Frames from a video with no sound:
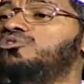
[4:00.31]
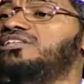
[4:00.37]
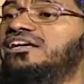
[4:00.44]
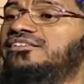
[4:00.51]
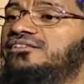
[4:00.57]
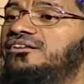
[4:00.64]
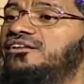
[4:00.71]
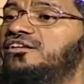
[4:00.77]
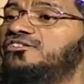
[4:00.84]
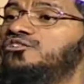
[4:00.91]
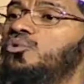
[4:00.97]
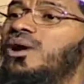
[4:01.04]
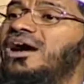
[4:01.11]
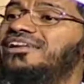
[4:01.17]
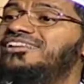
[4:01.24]
death. So
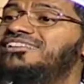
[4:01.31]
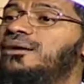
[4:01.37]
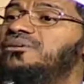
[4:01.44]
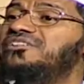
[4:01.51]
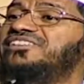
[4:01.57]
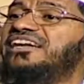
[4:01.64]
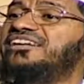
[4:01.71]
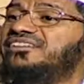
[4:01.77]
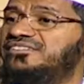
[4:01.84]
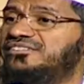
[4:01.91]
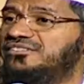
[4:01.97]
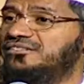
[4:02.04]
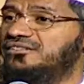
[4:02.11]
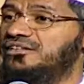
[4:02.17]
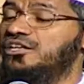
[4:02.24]
why these double
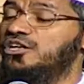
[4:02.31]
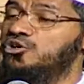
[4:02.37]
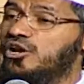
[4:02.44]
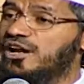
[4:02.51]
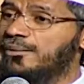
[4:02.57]
standards? You know, in